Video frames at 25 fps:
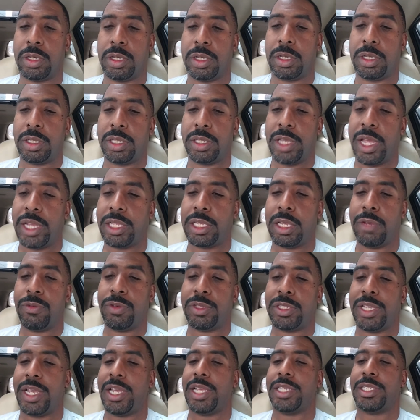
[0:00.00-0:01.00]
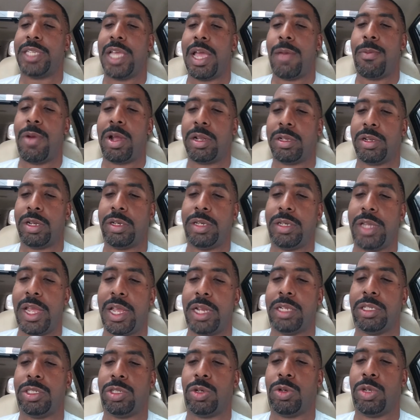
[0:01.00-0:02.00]
Thank them for taking time out of their day
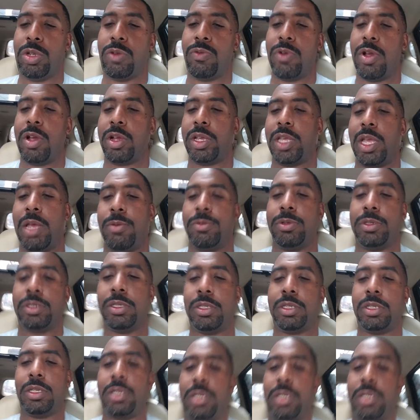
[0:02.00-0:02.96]
to show you around campus.